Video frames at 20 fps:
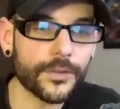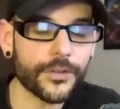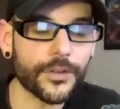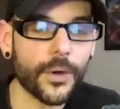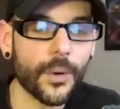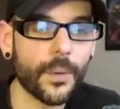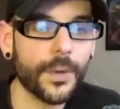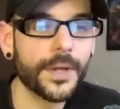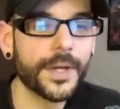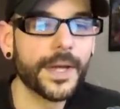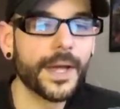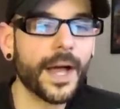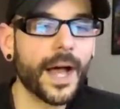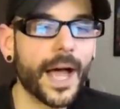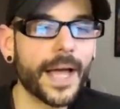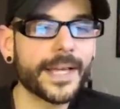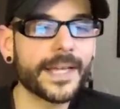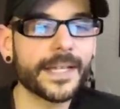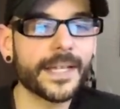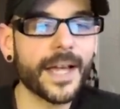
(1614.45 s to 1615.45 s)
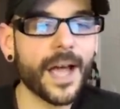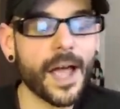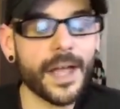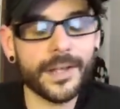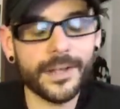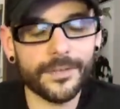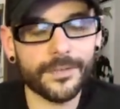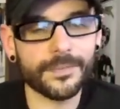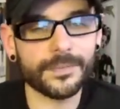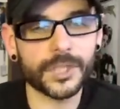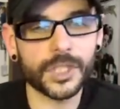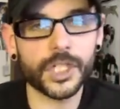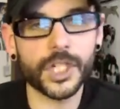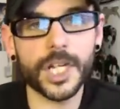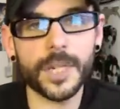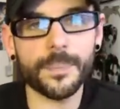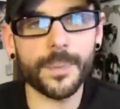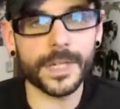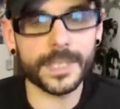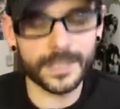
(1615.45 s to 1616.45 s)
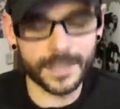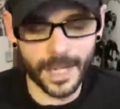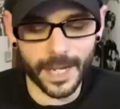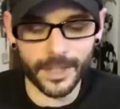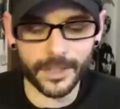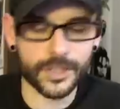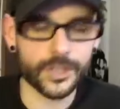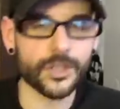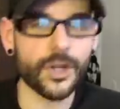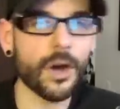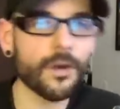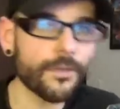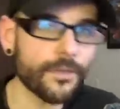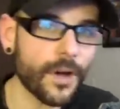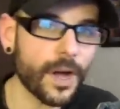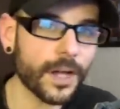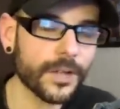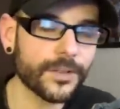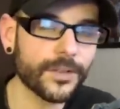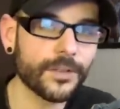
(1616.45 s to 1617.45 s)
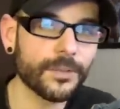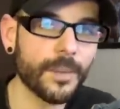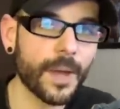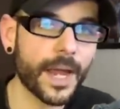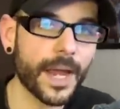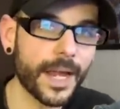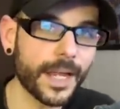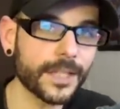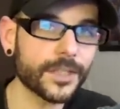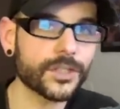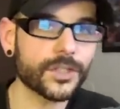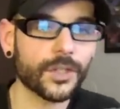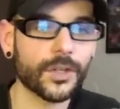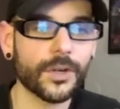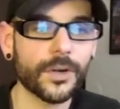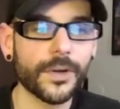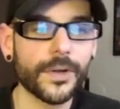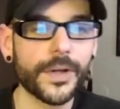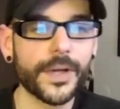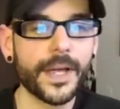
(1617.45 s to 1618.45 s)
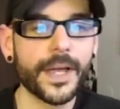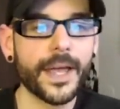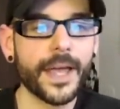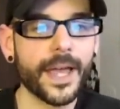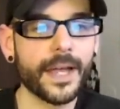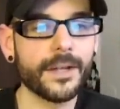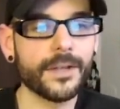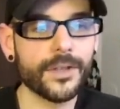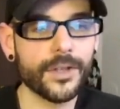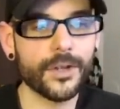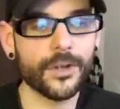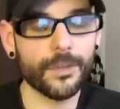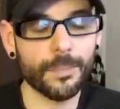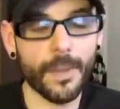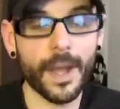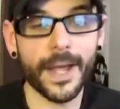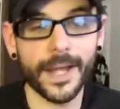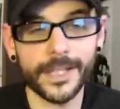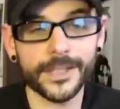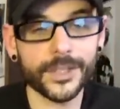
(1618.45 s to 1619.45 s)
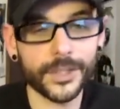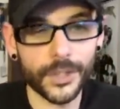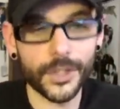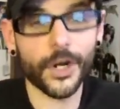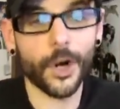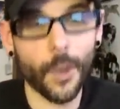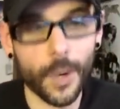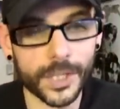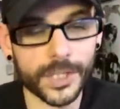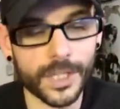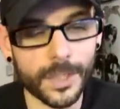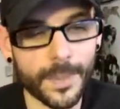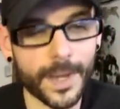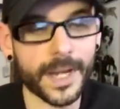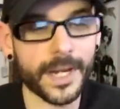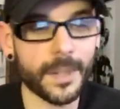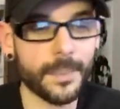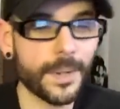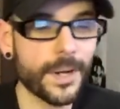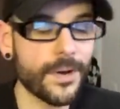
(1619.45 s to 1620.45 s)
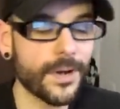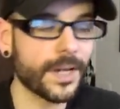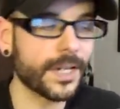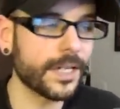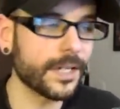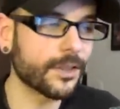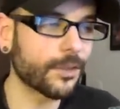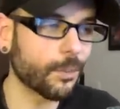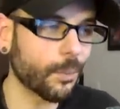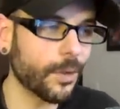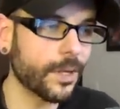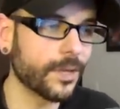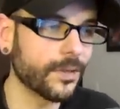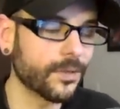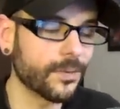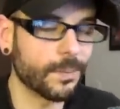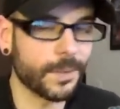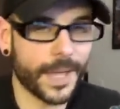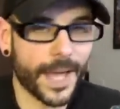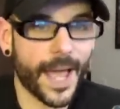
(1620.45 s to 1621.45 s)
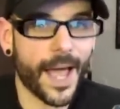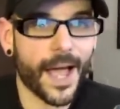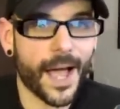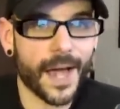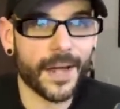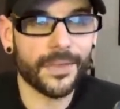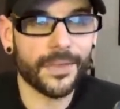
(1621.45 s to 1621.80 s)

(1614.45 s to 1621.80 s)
So I can kind of cheat by saying Star Fox is my answer, and the, my answer to your question about it appearing at E3 is yeah, I